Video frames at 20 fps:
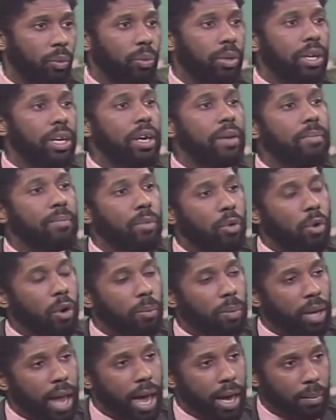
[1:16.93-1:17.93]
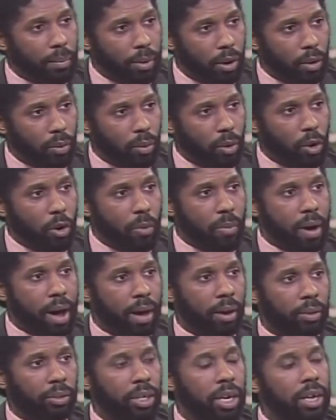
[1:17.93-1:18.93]
We need more black male role
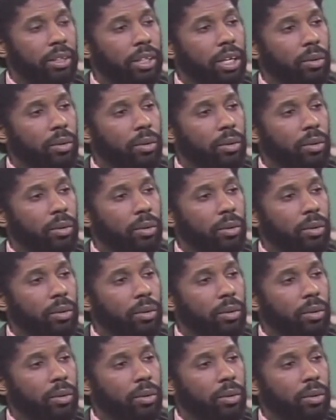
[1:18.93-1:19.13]
models